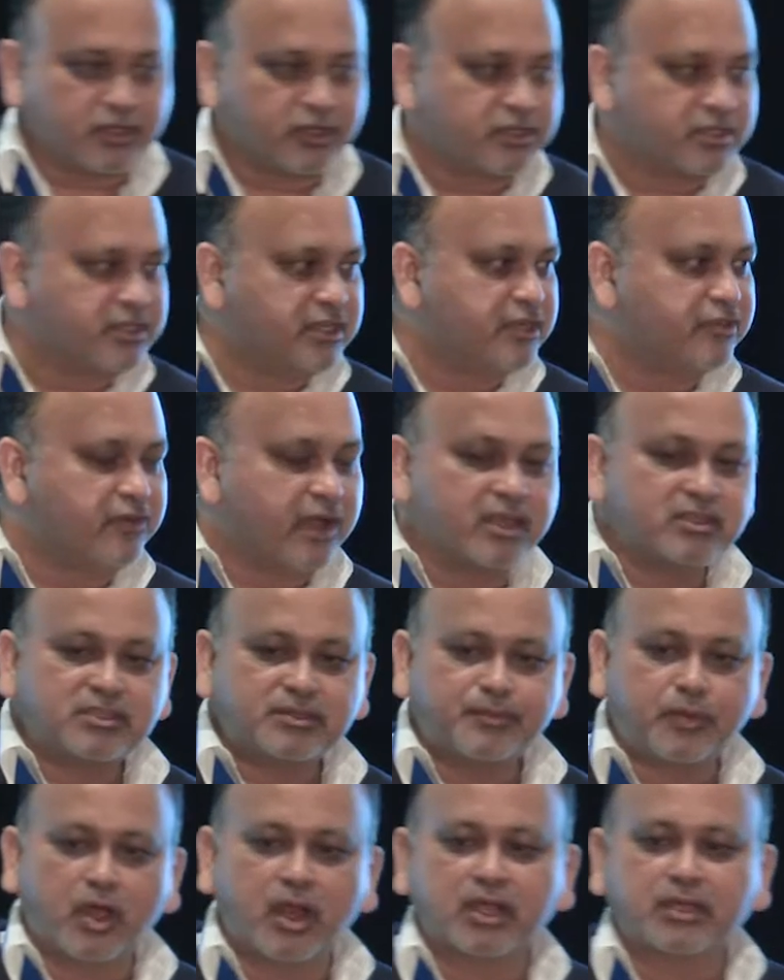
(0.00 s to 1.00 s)
So she
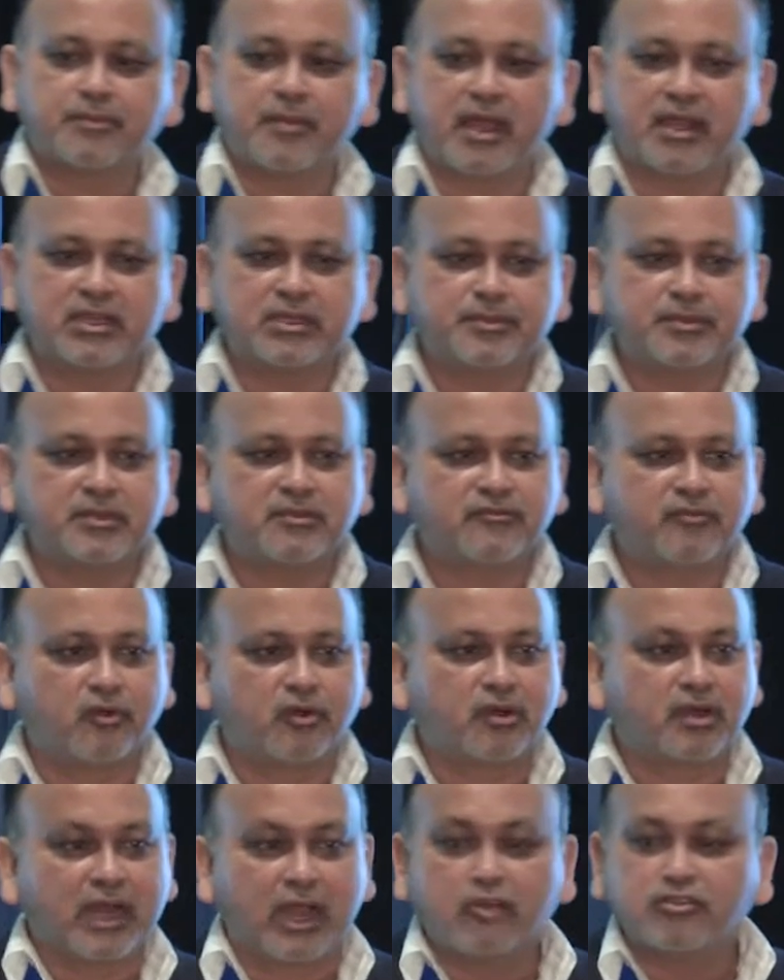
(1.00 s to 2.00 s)
runs product management
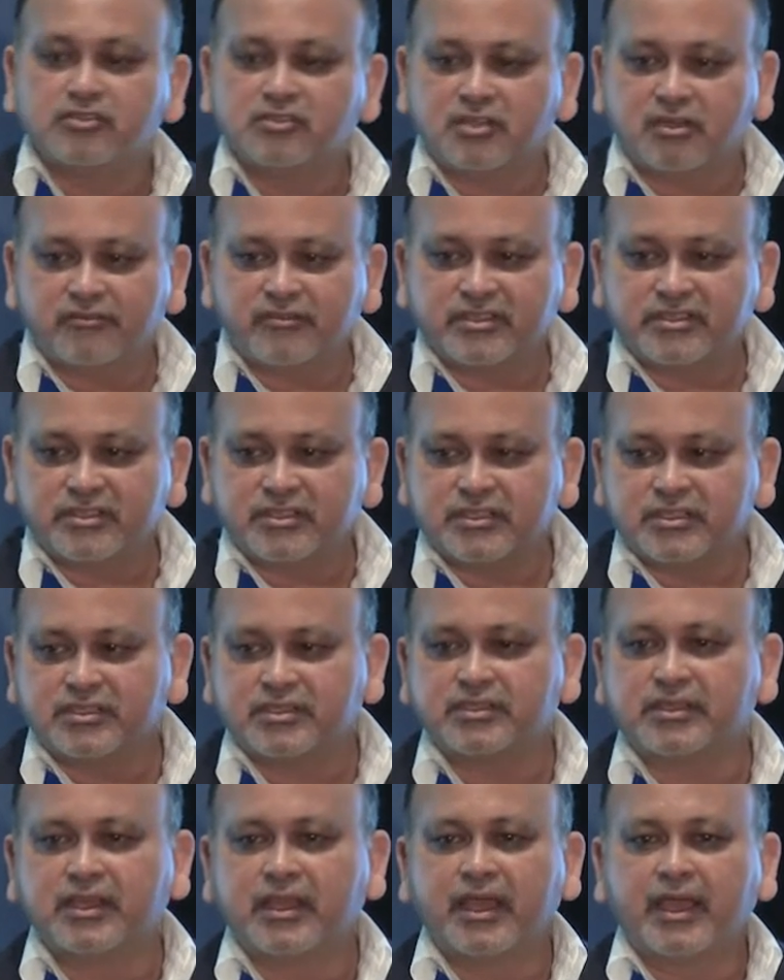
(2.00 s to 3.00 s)
for cloud
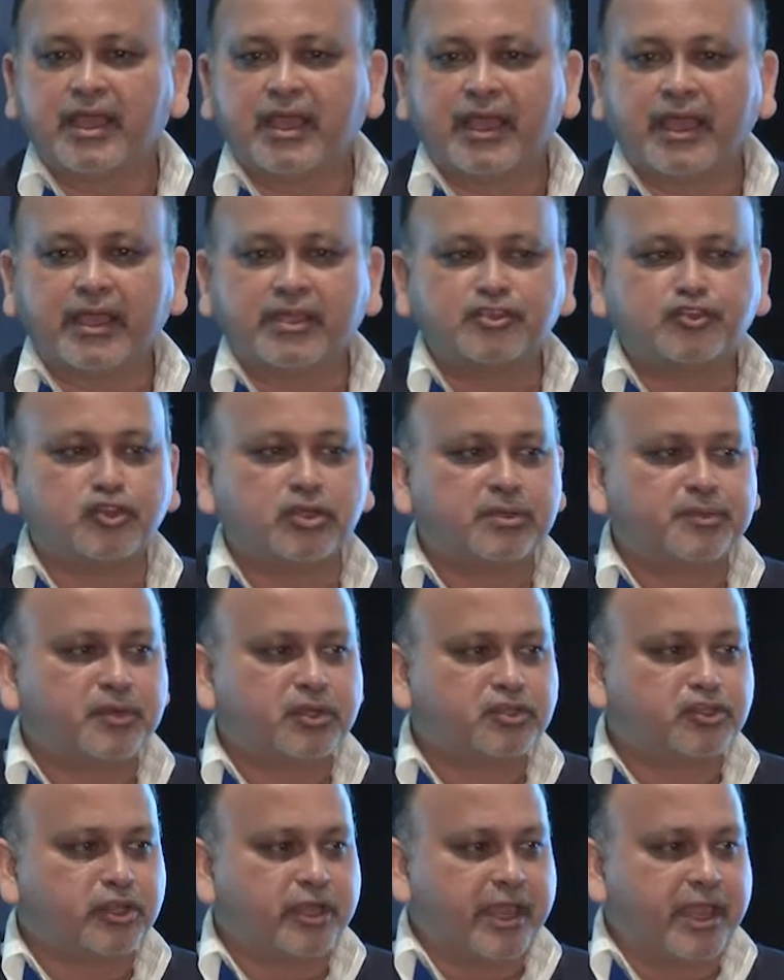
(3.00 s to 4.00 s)
services at
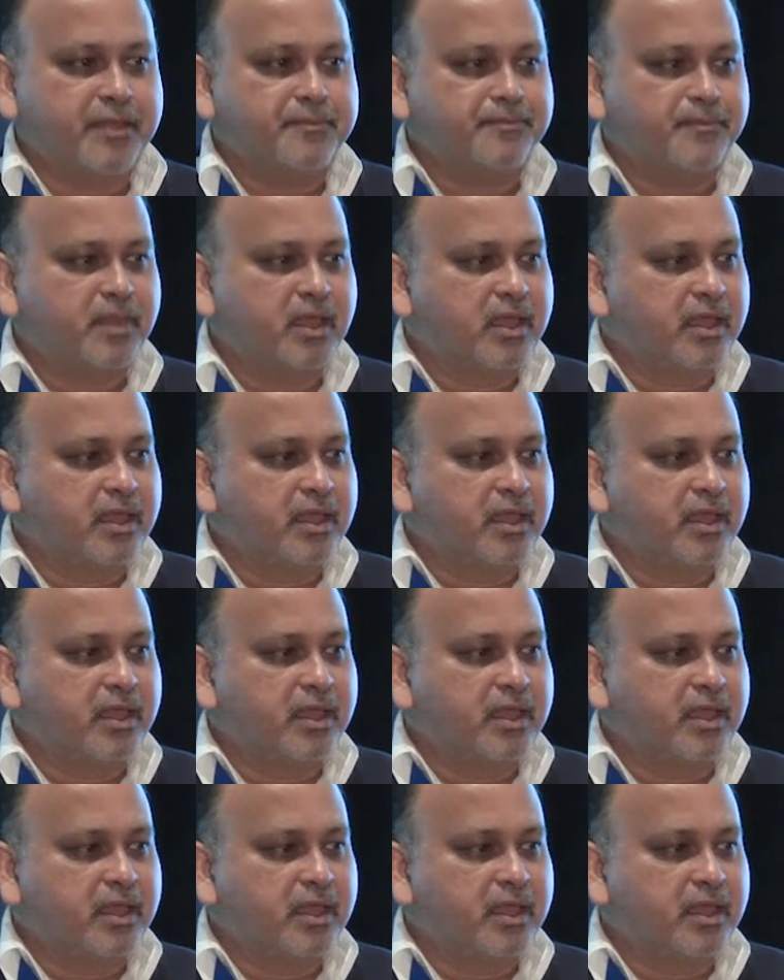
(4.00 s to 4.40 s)
Juniper today.